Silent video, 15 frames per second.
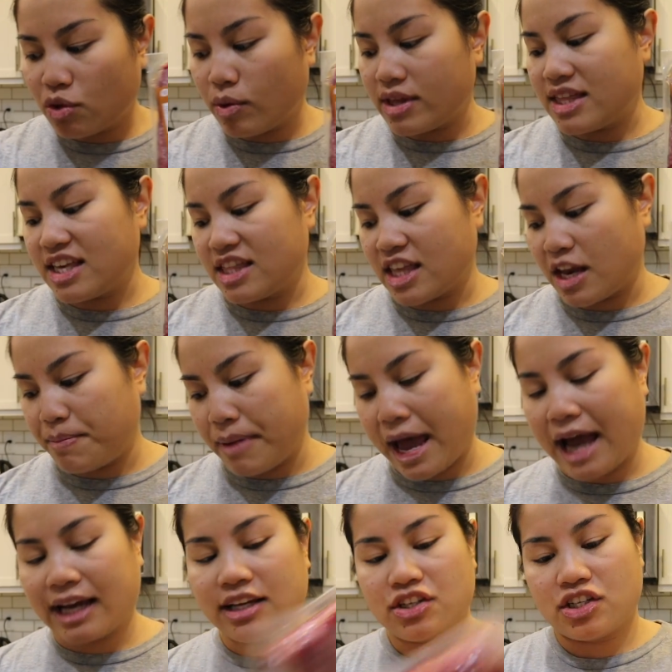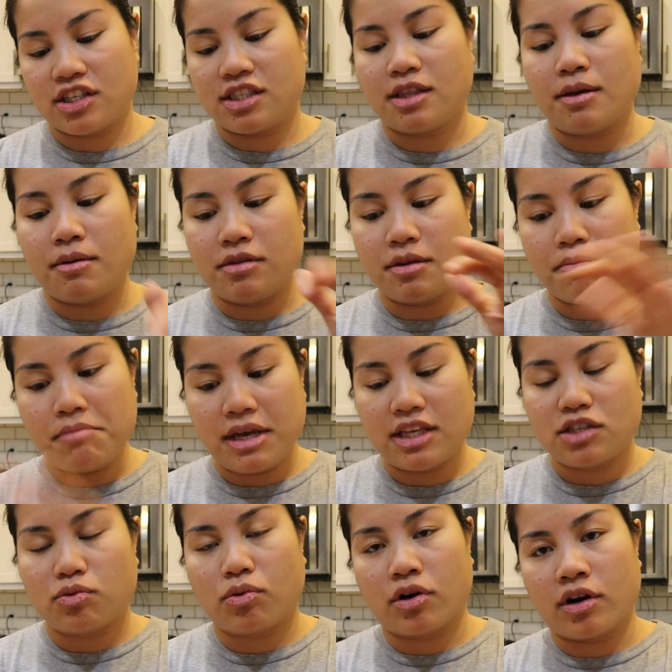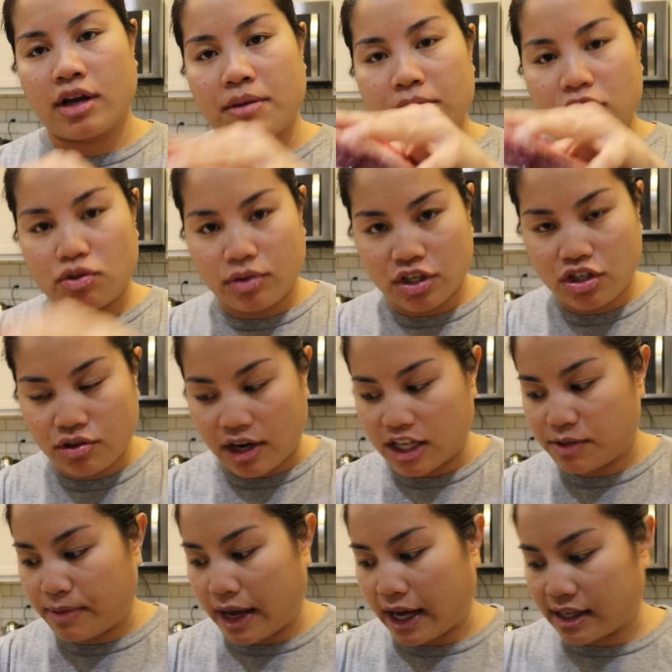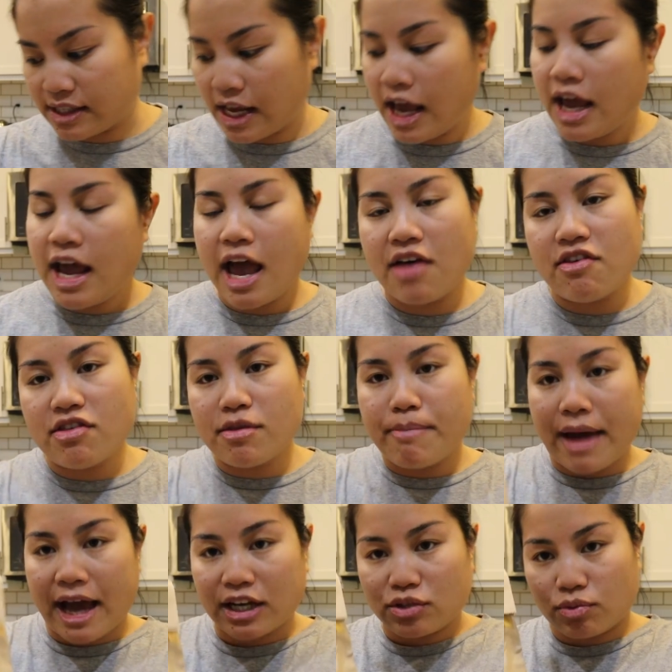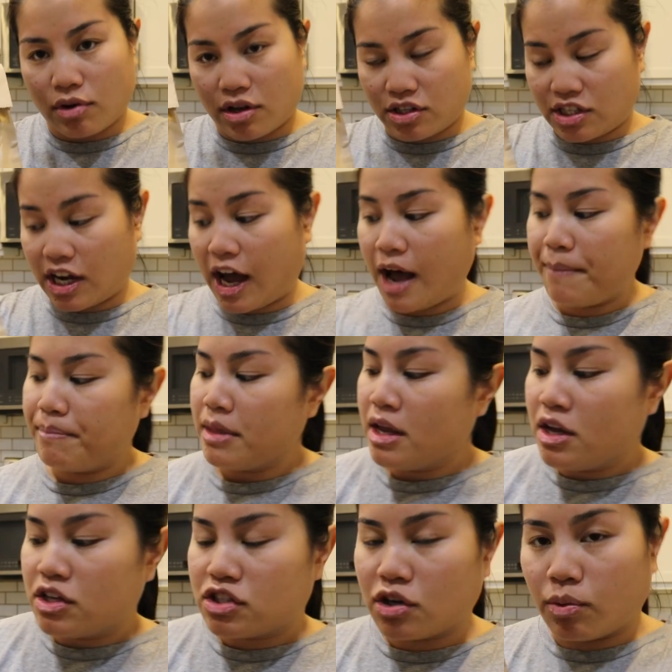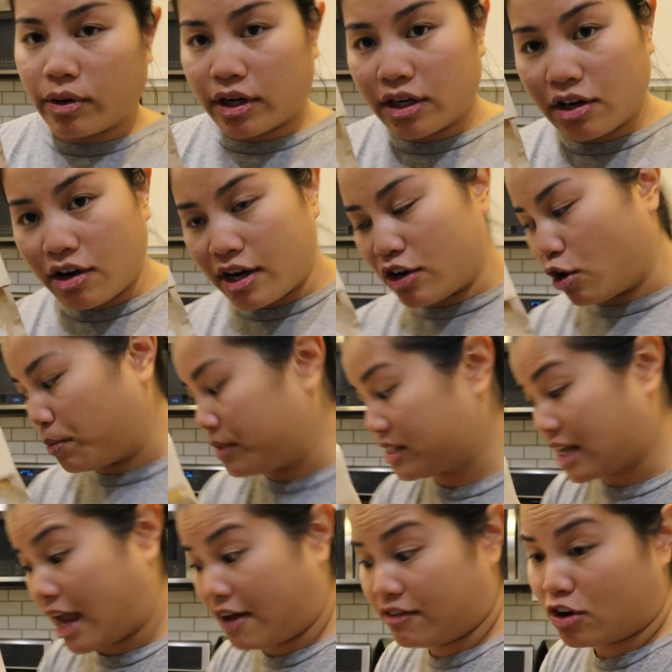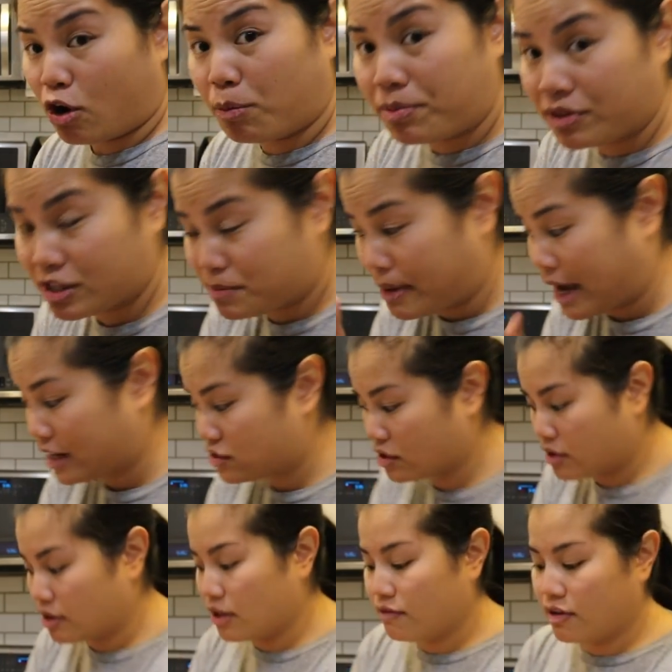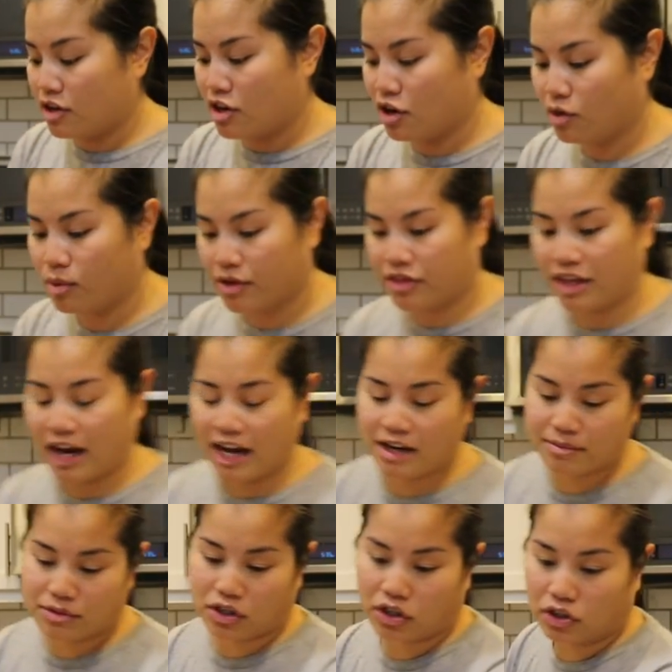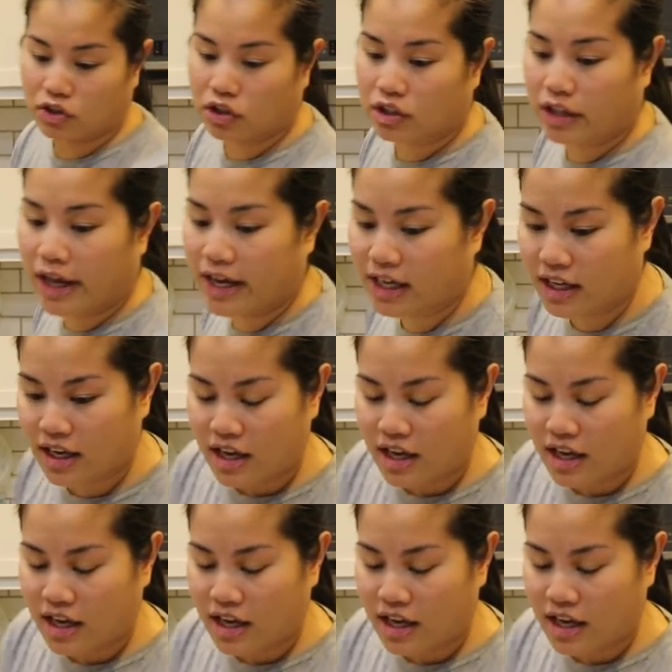The way they'd package is the meats were in between two ice packs, and then the bags were on top. So we're gonna go ahead and open this. I haven't opened this bag, so I don't even know what the items are gonna look like.